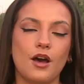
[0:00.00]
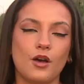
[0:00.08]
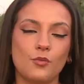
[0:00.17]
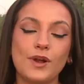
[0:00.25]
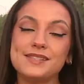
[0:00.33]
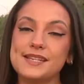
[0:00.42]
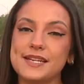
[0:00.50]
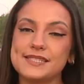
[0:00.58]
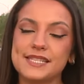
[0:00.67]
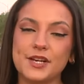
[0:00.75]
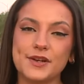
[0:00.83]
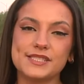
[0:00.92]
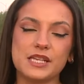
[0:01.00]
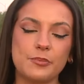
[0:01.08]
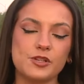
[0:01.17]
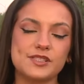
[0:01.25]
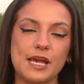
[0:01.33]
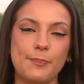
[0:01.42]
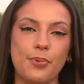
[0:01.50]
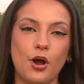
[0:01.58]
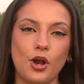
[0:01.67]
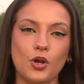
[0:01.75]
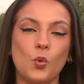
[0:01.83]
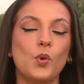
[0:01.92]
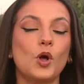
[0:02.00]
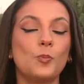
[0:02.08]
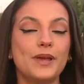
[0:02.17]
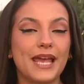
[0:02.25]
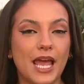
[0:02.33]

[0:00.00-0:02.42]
Residents here at Somerset Park will be